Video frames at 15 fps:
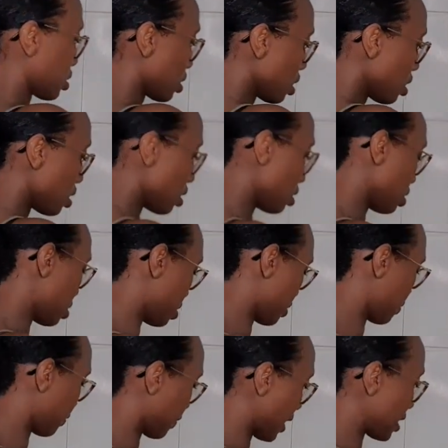So,
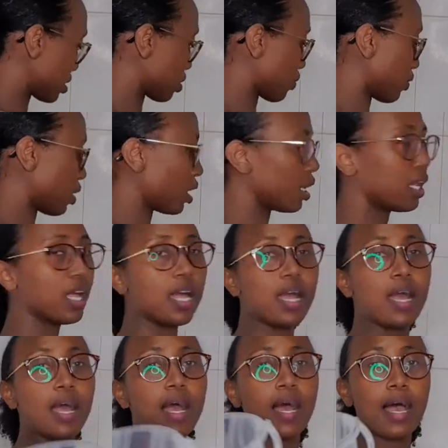first of all,
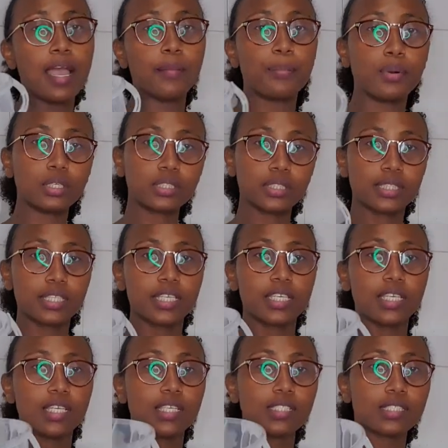I bought
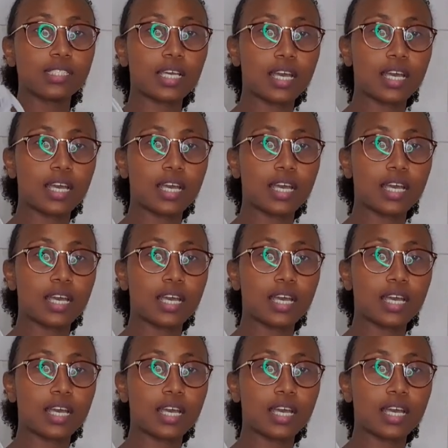these,